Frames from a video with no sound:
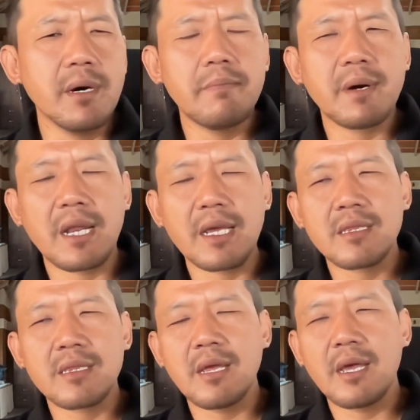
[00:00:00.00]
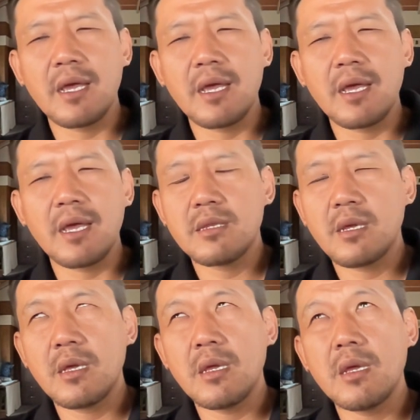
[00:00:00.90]
but like
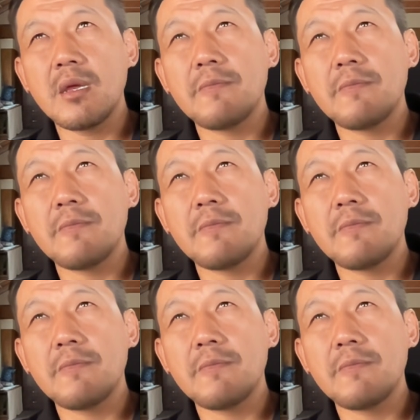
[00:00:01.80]
they